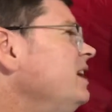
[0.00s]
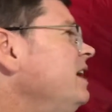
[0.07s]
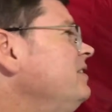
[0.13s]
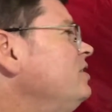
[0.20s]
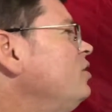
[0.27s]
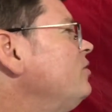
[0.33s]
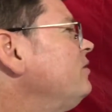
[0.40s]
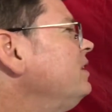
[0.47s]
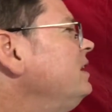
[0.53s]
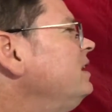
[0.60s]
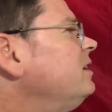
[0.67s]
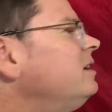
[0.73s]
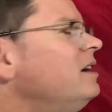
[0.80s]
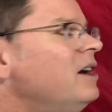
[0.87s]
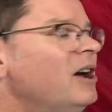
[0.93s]
And then over
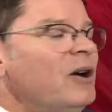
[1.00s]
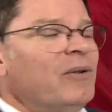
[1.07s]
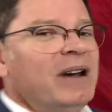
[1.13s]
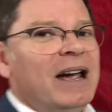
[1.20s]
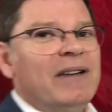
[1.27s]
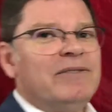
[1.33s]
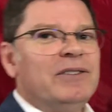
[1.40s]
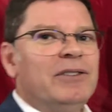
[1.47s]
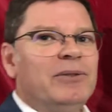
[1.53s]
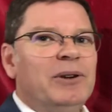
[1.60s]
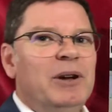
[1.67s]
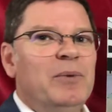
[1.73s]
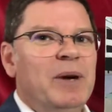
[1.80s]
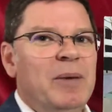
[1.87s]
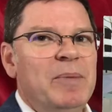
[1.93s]
here, we have the
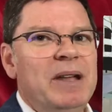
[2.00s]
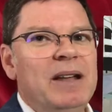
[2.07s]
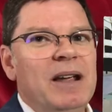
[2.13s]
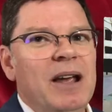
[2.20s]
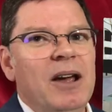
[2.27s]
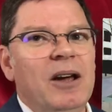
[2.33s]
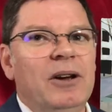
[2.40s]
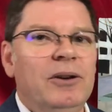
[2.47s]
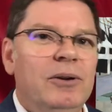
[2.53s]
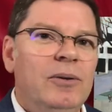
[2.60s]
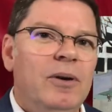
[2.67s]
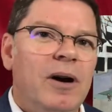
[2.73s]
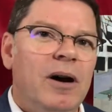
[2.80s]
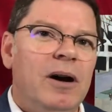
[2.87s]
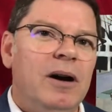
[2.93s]
three women
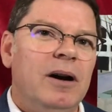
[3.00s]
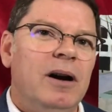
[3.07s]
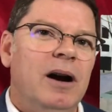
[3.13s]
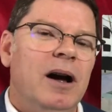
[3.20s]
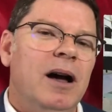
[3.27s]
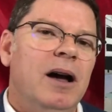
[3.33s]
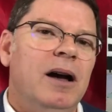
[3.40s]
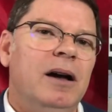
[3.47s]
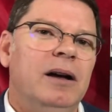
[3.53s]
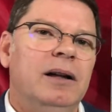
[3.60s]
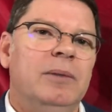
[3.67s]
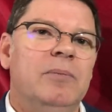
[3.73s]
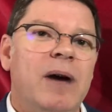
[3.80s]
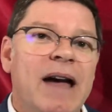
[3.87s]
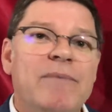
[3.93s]
who are
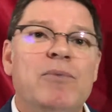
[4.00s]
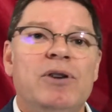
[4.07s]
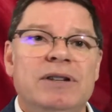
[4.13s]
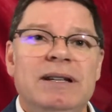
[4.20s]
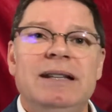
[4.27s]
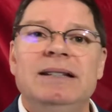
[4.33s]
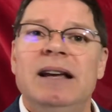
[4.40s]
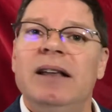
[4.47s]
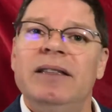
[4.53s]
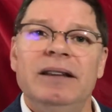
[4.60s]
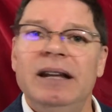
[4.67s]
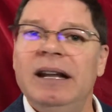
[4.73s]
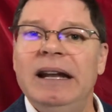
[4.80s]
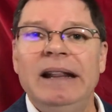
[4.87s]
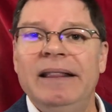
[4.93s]
uh, have more detail
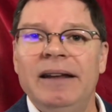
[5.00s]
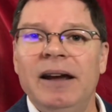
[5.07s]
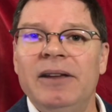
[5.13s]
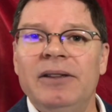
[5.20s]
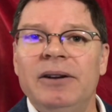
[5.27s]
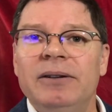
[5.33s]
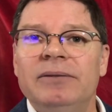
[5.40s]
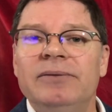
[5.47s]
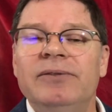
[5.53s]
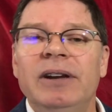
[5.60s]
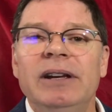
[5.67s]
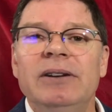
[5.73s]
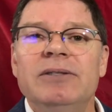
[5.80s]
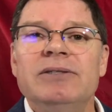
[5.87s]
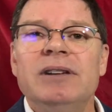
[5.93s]
than any of the other
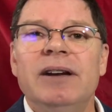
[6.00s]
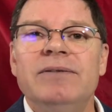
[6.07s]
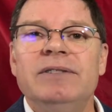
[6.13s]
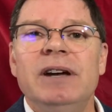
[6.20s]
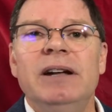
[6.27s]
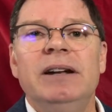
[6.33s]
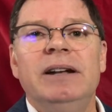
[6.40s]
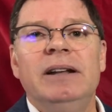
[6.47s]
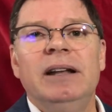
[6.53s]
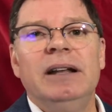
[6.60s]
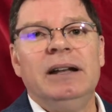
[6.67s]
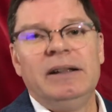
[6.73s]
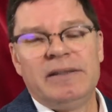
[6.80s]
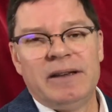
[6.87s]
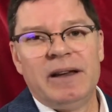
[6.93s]
figures I've done in
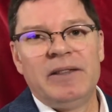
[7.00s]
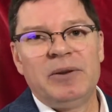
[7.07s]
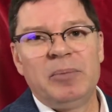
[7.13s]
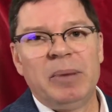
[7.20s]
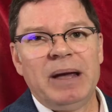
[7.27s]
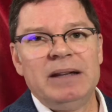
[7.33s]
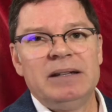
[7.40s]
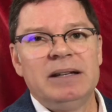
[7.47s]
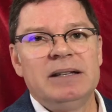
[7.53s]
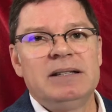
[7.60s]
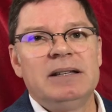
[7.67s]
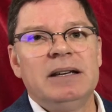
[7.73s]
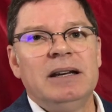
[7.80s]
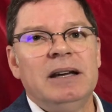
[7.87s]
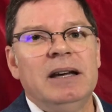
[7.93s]
any of the other
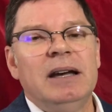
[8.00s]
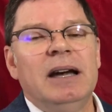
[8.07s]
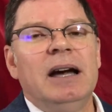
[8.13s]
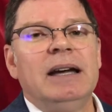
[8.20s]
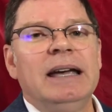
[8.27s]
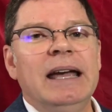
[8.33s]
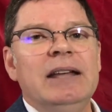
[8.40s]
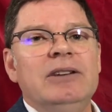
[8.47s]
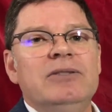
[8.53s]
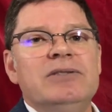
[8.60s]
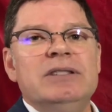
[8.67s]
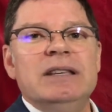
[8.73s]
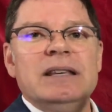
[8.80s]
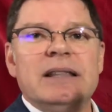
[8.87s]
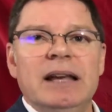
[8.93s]
paintings. Again, you
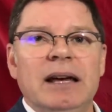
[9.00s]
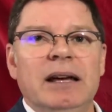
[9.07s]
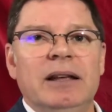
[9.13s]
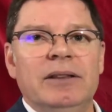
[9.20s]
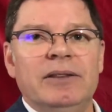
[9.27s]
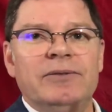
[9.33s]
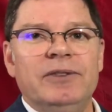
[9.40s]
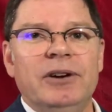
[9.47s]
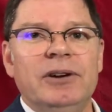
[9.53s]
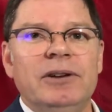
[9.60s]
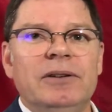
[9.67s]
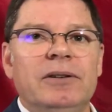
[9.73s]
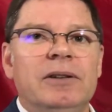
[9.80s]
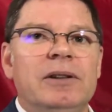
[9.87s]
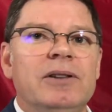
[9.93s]
see the, the
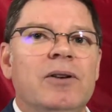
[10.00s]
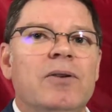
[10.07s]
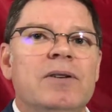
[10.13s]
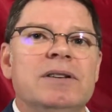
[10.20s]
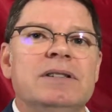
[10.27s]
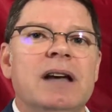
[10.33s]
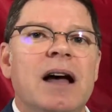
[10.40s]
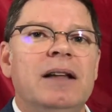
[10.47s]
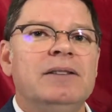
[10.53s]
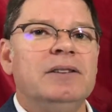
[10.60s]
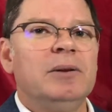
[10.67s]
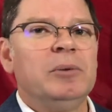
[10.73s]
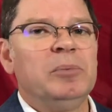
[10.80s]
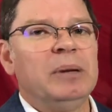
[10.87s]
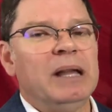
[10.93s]
vertical and the
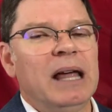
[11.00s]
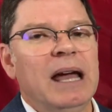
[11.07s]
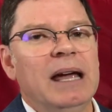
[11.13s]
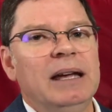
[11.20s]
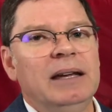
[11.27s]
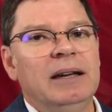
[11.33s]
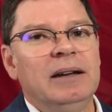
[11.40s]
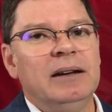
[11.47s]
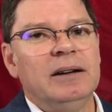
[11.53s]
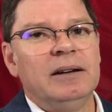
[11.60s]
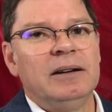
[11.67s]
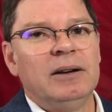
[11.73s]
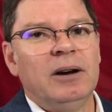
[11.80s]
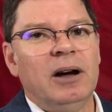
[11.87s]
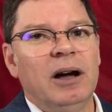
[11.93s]
horizontal play
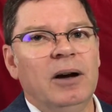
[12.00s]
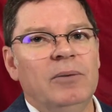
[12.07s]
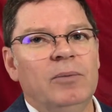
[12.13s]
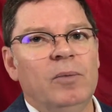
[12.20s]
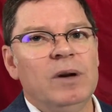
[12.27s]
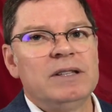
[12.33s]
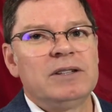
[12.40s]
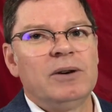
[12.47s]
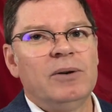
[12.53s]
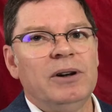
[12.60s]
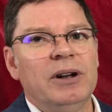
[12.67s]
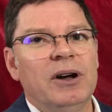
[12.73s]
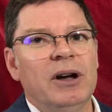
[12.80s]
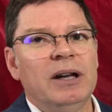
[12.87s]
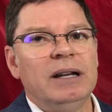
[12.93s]
here, um, what's
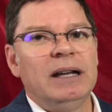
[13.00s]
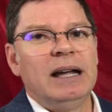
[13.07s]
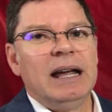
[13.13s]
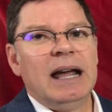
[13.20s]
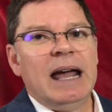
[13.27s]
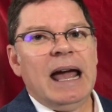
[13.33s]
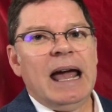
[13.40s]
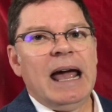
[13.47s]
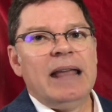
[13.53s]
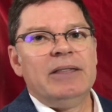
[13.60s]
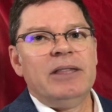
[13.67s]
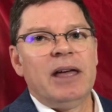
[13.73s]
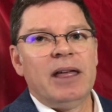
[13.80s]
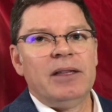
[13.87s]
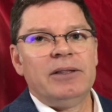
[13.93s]
going on. And
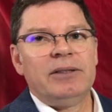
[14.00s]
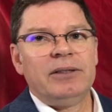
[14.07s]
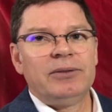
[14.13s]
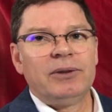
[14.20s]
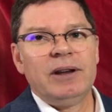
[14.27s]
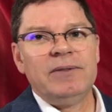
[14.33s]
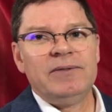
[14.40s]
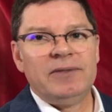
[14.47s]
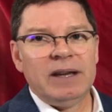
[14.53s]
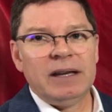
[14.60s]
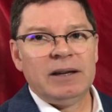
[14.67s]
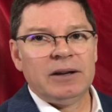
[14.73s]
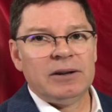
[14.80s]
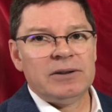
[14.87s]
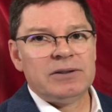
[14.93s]
the, the three
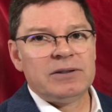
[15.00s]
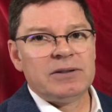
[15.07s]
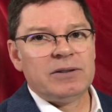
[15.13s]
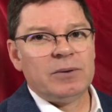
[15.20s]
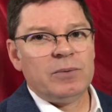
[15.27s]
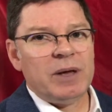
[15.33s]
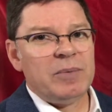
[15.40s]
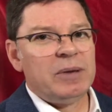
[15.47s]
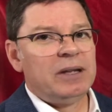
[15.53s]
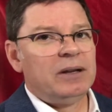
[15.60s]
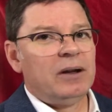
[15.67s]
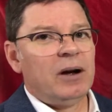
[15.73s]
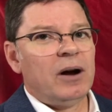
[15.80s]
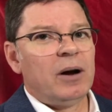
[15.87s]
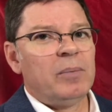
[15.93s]
figures, the
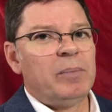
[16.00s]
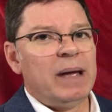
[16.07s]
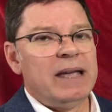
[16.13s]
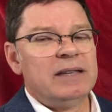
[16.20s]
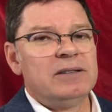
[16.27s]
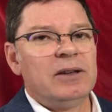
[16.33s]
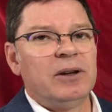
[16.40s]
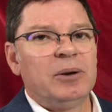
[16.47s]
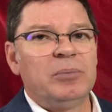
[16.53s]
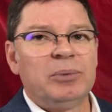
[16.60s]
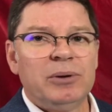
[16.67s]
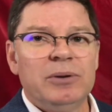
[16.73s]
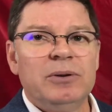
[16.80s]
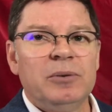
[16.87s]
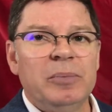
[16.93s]
women, are based on a
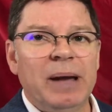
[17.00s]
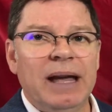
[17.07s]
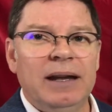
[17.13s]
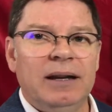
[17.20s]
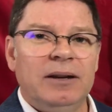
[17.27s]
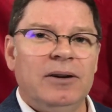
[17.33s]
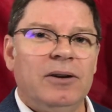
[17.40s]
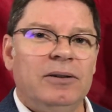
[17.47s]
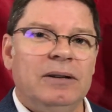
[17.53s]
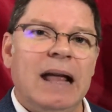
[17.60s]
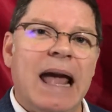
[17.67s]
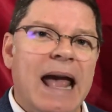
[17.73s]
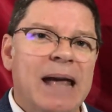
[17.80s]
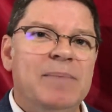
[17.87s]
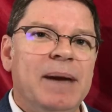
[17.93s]
Bruegel painting called
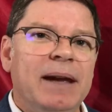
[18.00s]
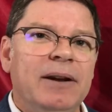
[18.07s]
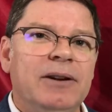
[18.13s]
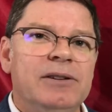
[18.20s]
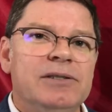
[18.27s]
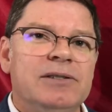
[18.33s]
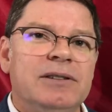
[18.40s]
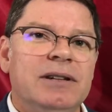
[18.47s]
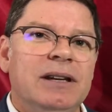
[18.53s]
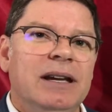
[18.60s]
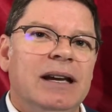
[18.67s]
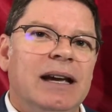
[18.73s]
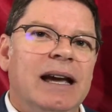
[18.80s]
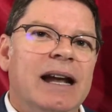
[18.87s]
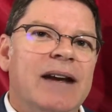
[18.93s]
Haymakers.
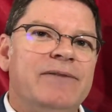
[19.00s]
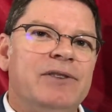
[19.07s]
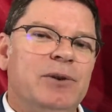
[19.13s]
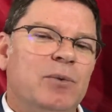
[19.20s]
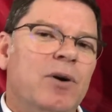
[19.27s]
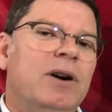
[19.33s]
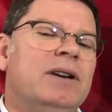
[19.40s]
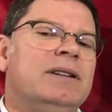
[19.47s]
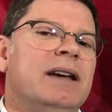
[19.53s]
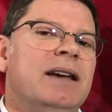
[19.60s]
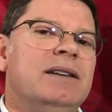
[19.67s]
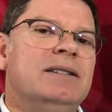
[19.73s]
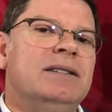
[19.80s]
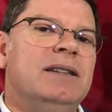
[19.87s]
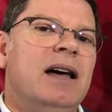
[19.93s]
And after the
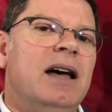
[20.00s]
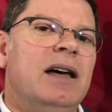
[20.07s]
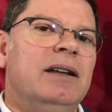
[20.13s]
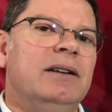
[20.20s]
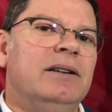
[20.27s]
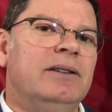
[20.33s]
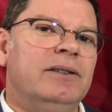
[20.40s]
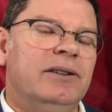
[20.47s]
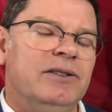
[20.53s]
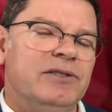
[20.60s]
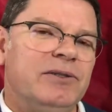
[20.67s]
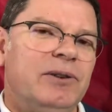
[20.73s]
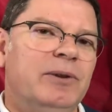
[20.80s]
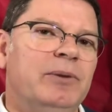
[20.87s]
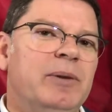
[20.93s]
workday is done, these
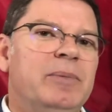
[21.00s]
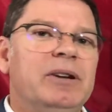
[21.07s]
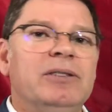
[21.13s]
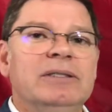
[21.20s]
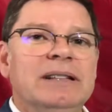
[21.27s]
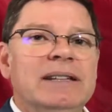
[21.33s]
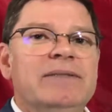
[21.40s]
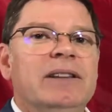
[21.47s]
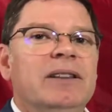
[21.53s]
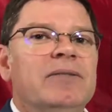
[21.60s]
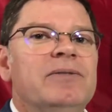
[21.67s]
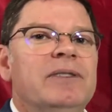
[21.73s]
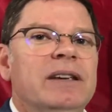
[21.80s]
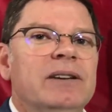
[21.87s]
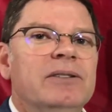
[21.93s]
three women are leaving the
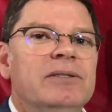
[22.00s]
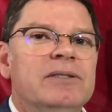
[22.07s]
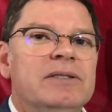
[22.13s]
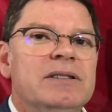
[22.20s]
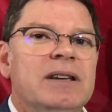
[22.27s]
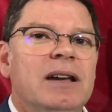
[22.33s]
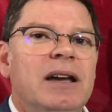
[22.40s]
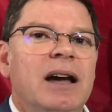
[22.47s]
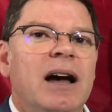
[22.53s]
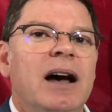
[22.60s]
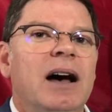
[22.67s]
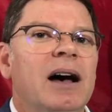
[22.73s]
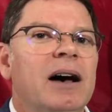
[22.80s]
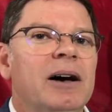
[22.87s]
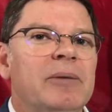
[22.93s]
fields.
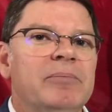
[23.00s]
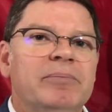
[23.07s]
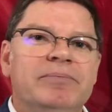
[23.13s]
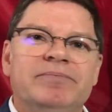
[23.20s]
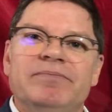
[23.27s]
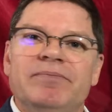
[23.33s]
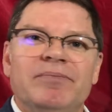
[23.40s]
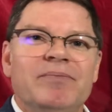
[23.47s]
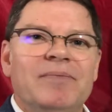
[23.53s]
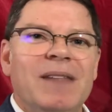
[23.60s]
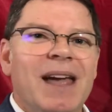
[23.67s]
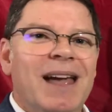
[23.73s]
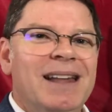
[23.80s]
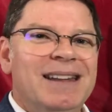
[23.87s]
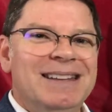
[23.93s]
Um,
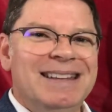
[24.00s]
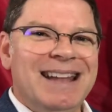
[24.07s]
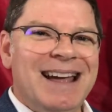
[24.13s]
and